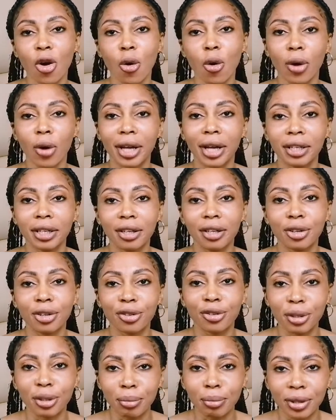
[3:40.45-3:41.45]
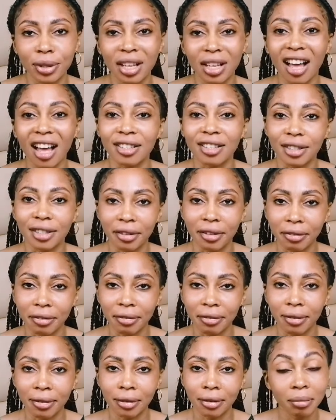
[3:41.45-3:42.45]
organic creams are
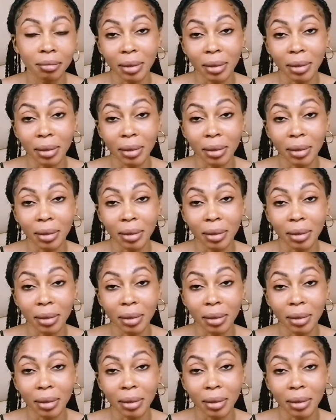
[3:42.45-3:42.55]
safe.